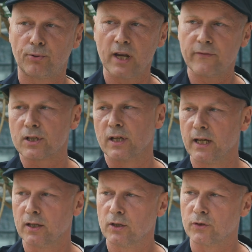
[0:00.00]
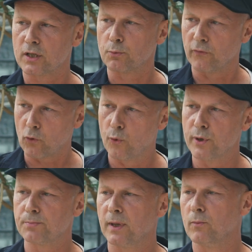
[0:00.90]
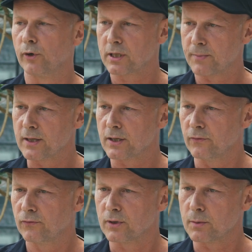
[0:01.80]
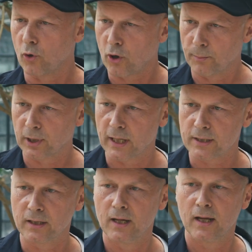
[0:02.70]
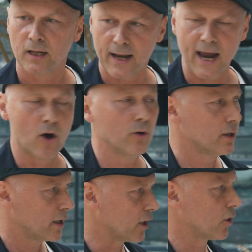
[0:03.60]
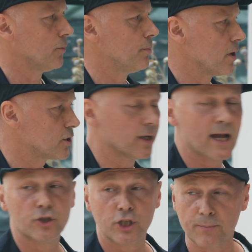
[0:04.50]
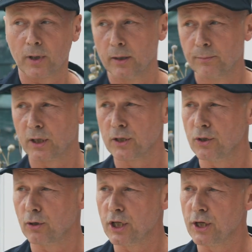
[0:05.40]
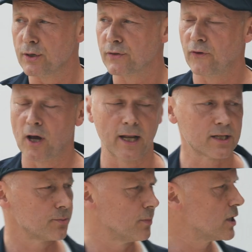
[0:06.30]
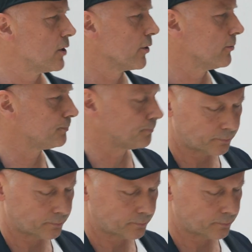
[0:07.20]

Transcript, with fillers: previously this would have always been more expensive because it's more complicated. Now it could turn out cheaper because you can use far less material.